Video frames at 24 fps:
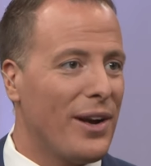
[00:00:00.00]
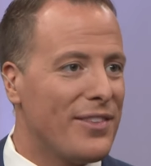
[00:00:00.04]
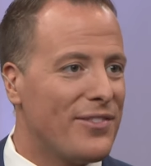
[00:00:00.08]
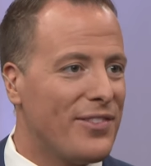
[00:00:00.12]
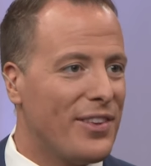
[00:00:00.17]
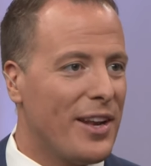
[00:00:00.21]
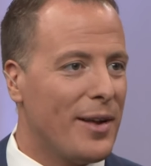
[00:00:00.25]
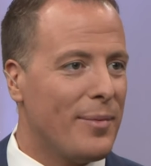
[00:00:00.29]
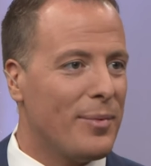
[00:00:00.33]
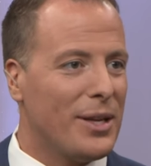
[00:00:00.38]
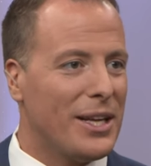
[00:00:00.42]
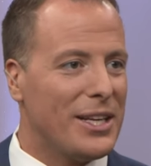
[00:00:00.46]

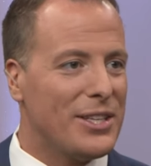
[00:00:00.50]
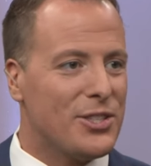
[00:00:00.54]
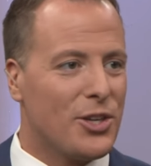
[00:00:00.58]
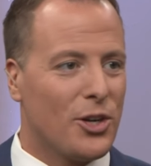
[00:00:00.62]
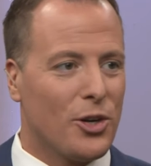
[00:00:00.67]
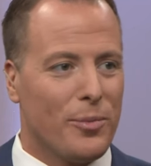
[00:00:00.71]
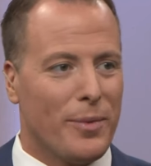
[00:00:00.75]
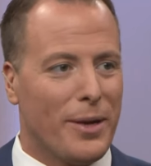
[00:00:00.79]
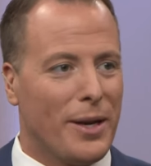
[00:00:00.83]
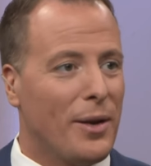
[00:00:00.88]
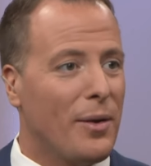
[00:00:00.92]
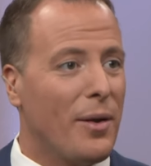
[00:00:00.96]
NCAA
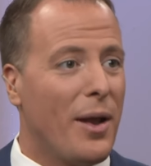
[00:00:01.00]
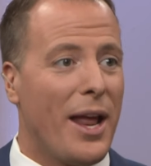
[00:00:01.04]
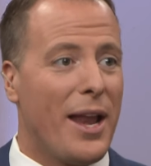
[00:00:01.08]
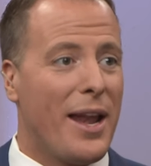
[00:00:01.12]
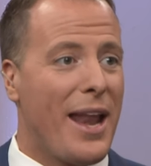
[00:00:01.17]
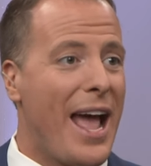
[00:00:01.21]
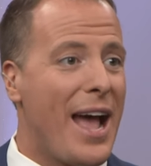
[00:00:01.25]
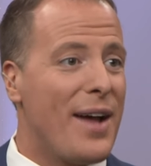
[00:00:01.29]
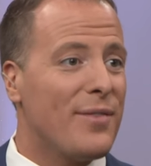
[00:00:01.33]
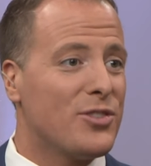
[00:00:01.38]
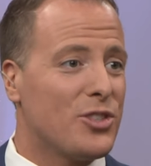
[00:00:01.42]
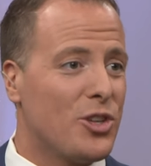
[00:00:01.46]
tournament and
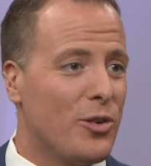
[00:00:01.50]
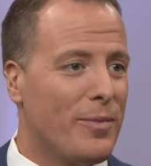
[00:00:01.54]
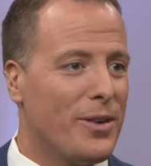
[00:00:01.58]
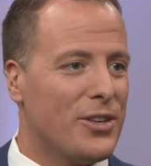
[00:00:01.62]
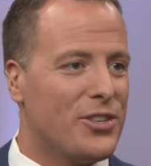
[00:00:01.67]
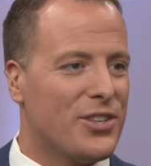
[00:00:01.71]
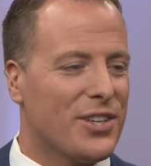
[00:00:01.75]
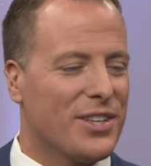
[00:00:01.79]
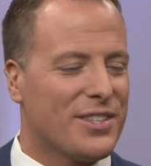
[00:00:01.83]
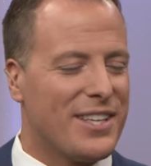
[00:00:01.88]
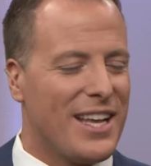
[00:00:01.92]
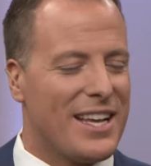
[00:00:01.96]
have so
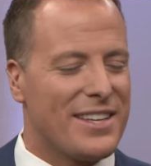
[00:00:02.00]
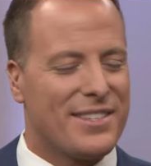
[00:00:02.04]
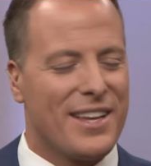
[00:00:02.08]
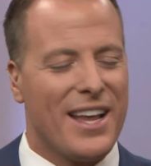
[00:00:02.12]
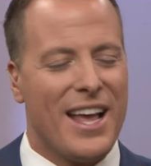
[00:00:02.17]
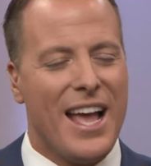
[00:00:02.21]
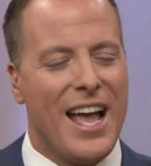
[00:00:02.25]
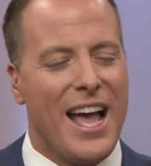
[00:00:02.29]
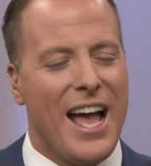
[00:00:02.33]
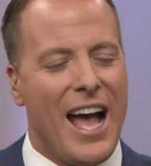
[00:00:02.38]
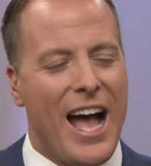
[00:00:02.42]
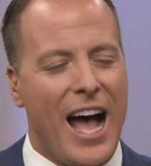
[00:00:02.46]
much success,
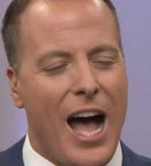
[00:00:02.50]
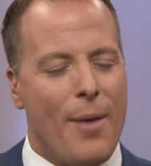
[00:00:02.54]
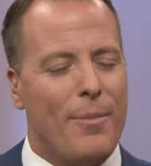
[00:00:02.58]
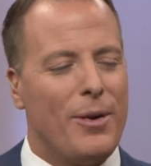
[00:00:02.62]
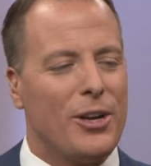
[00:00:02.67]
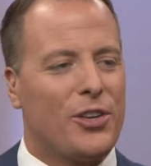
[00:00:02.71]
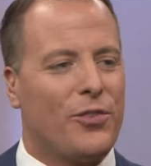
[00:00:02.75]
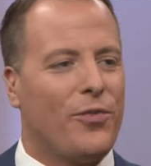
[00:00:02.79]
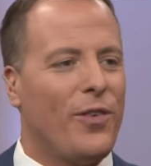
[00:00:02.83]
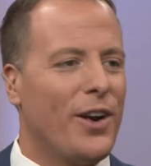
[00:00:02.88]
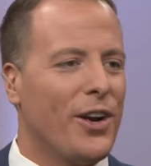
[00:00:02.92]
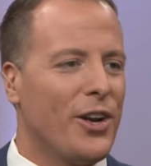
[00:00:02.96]
how
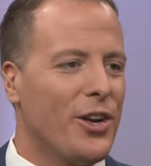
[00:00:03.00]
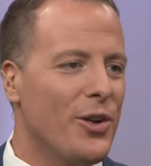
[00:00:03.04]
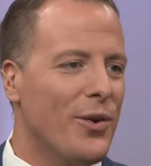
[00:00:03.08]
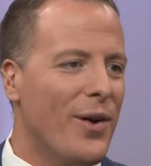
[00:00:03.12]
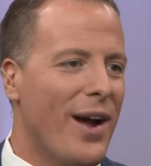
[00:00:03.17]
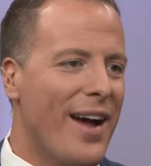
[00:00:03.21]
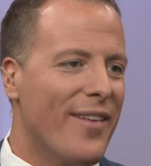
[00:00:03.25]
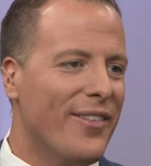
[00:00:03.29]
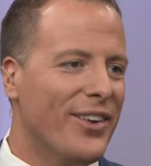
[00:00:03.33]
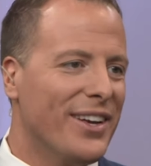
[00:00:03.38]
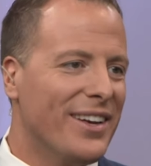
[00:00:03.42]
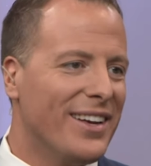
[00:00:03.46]
much fun are you
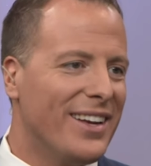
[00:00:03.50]
having?